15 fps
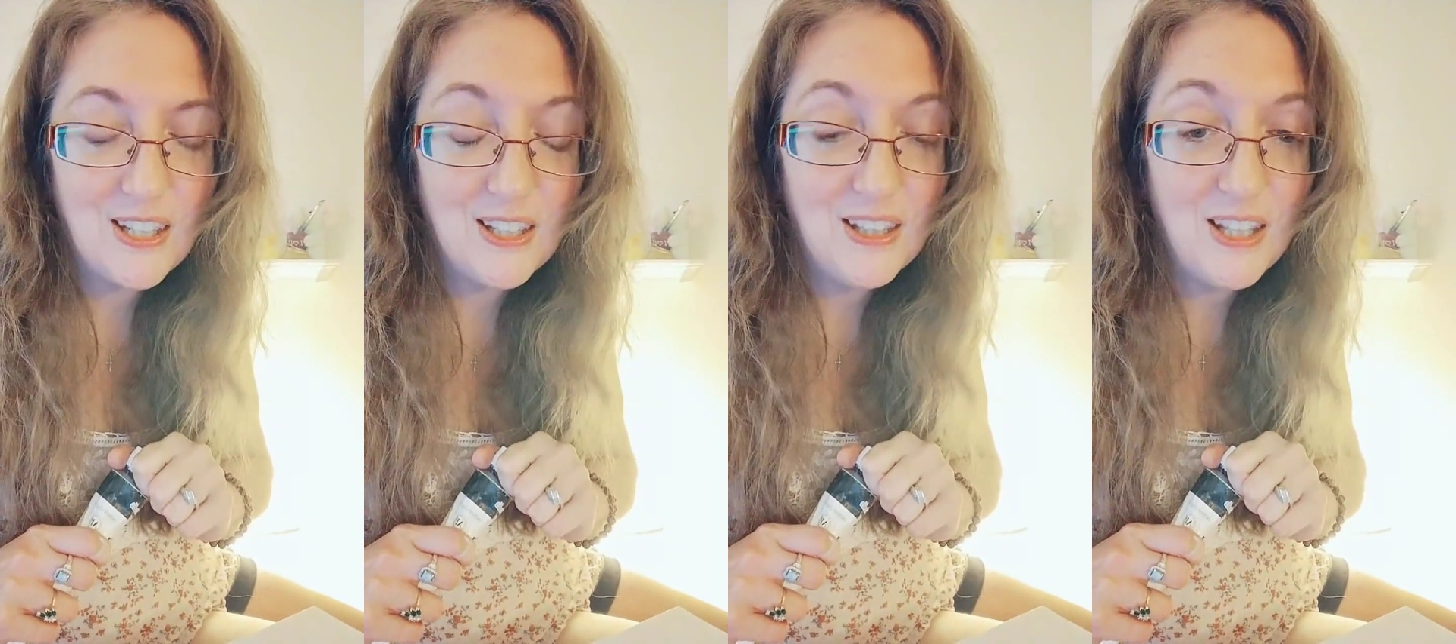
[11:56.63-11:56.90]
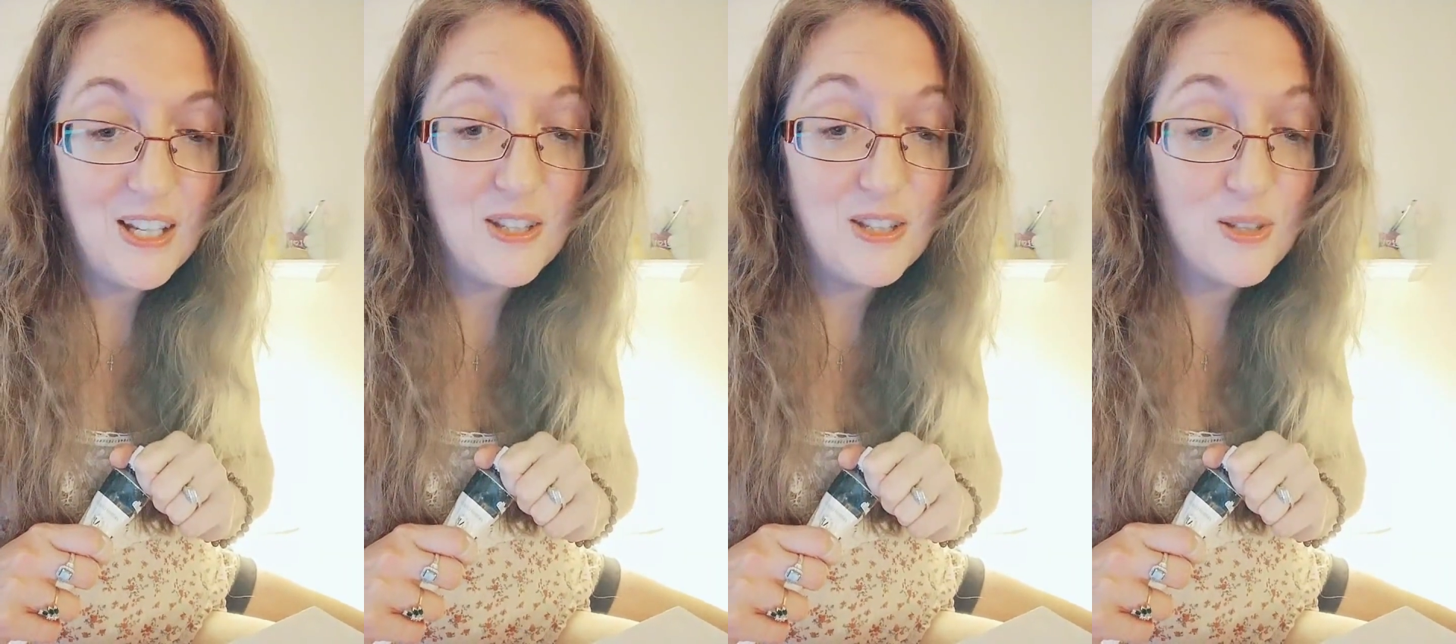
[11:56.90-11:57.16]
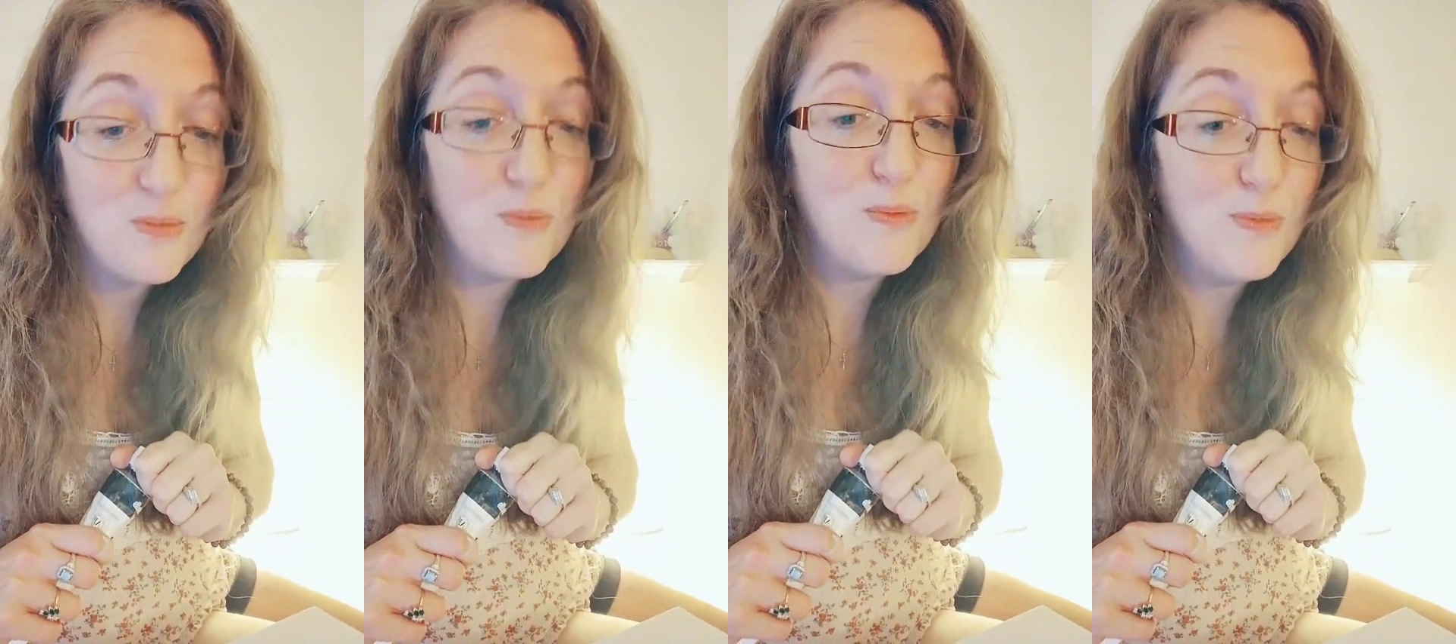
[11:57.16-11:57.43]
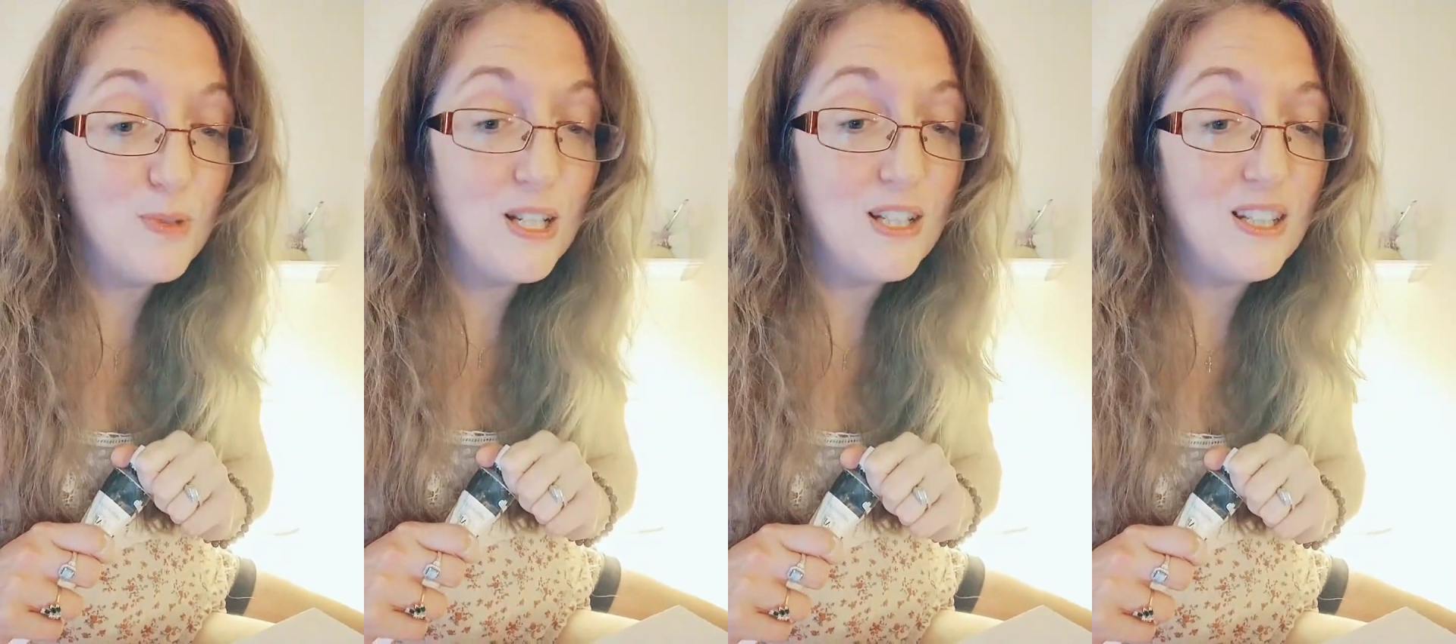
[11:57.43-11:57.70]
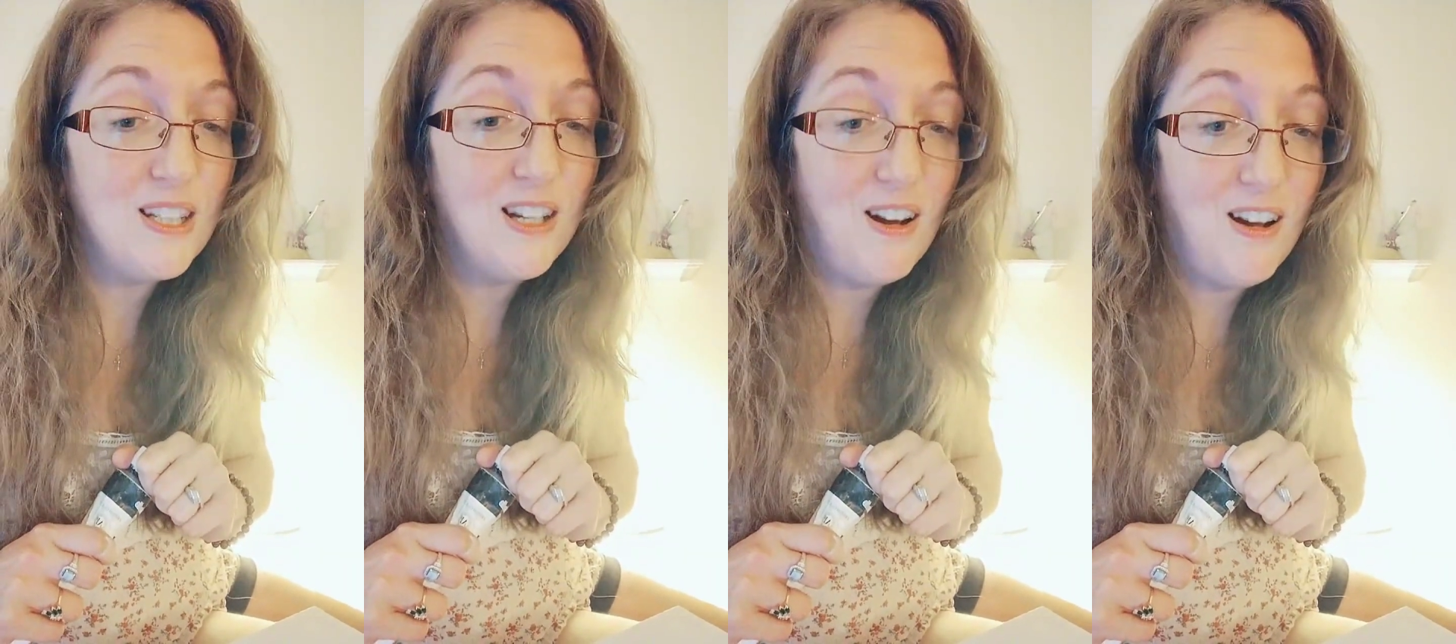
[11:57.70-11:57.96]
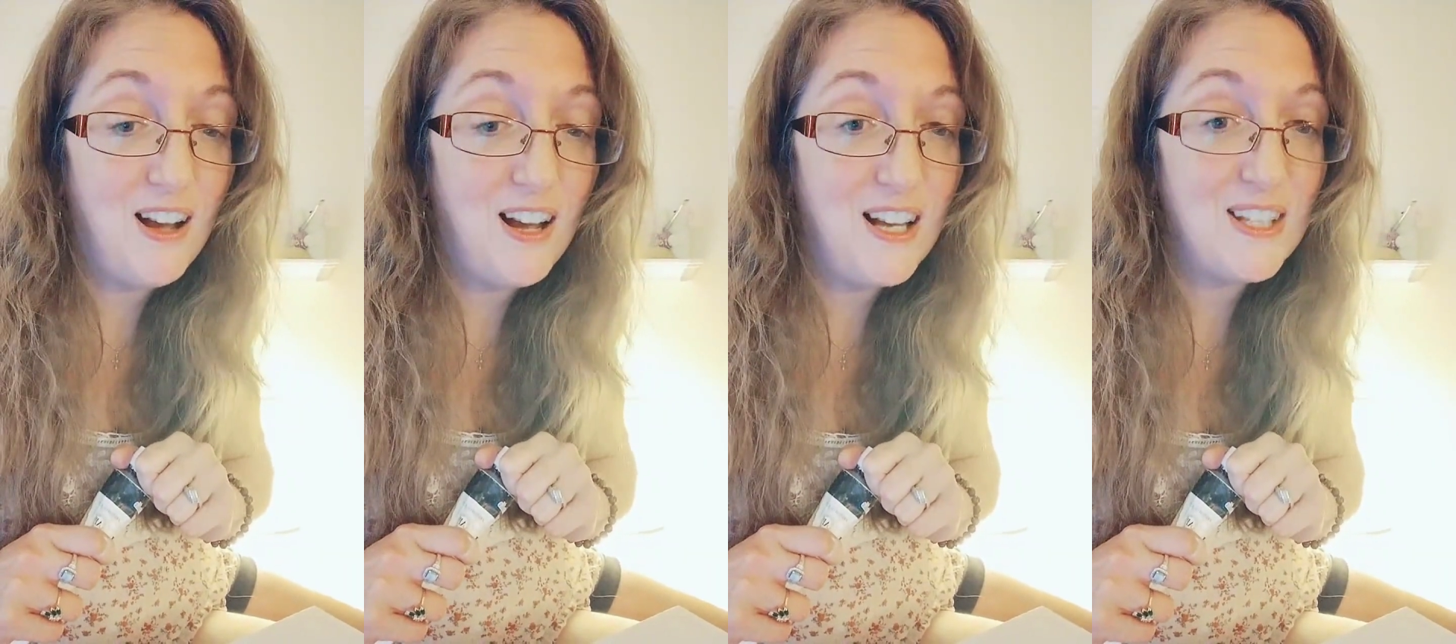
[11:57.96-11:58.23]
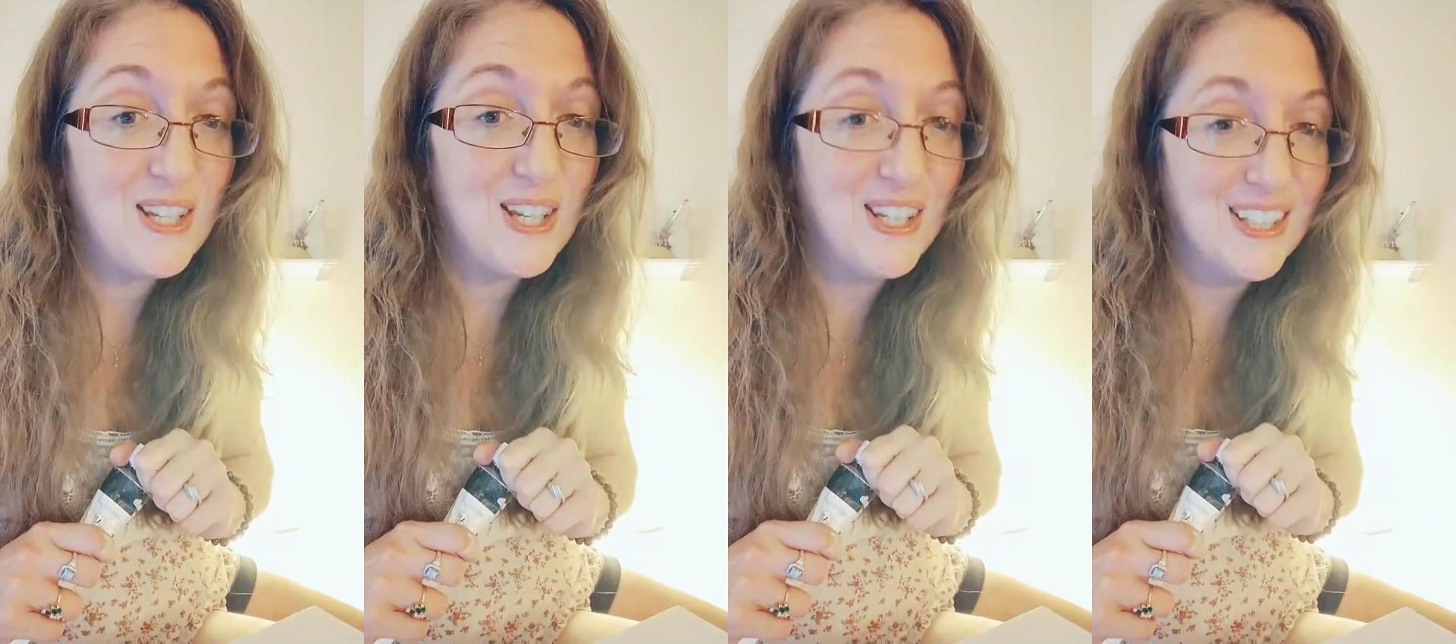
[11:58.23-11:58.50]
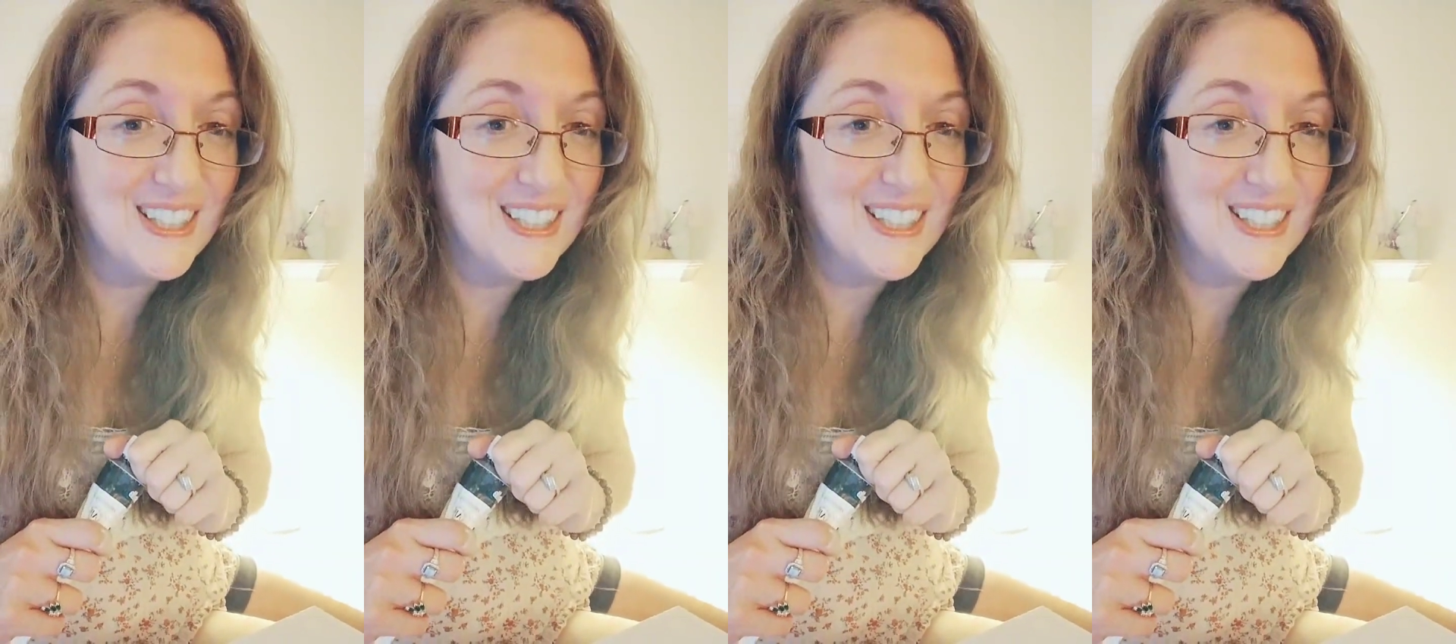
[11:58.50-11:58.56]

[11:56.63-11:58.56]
That is really hot.